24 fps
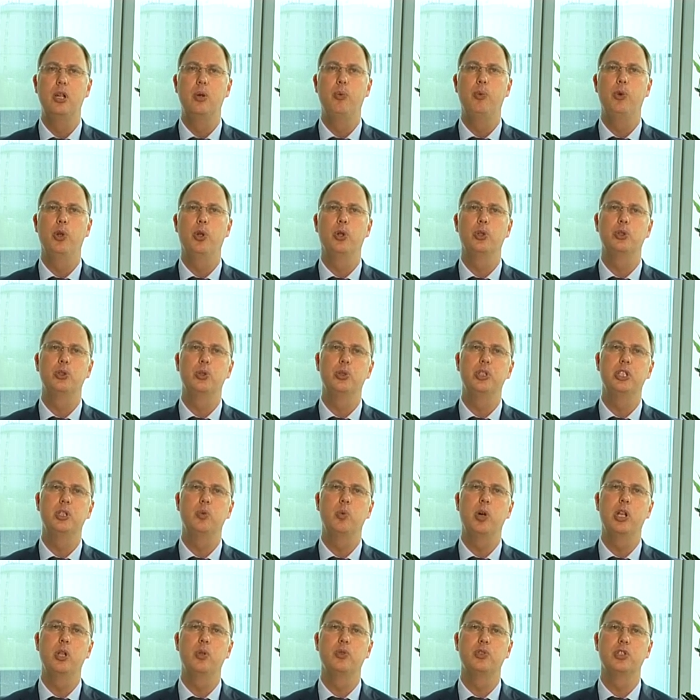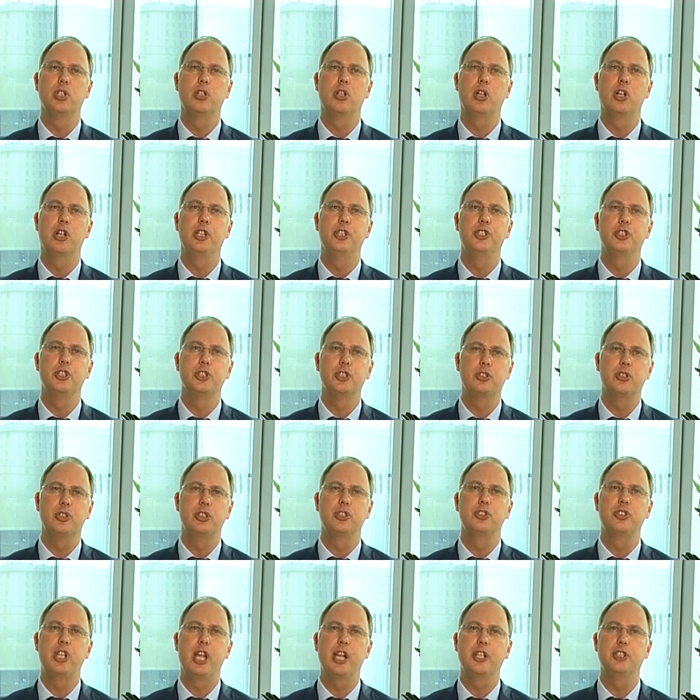We also did one of the largest
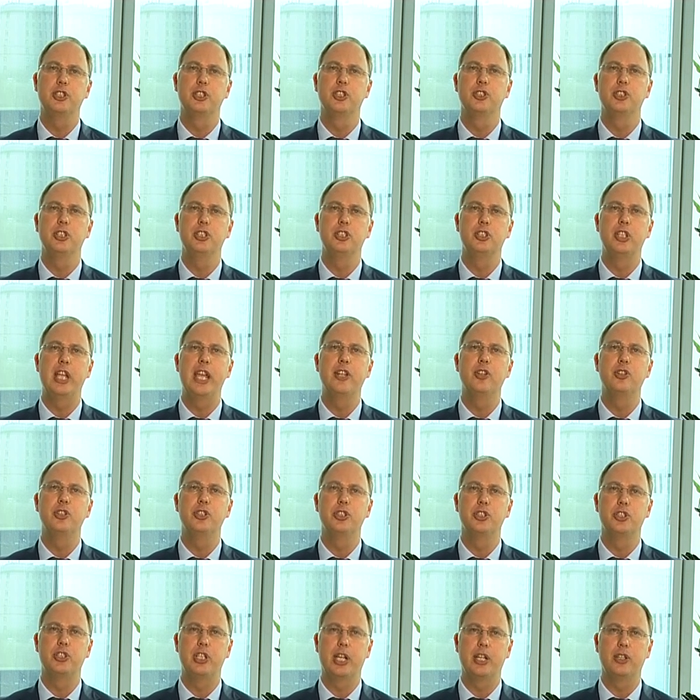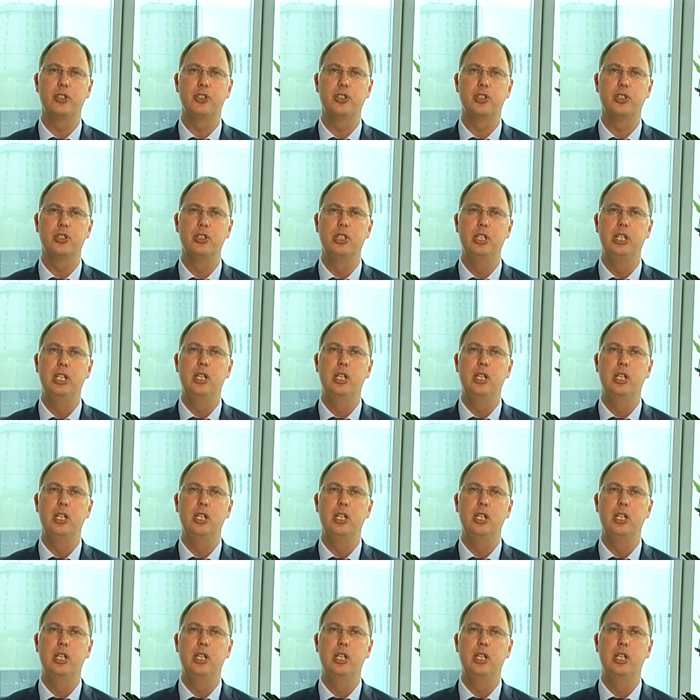transactions in the energy sector.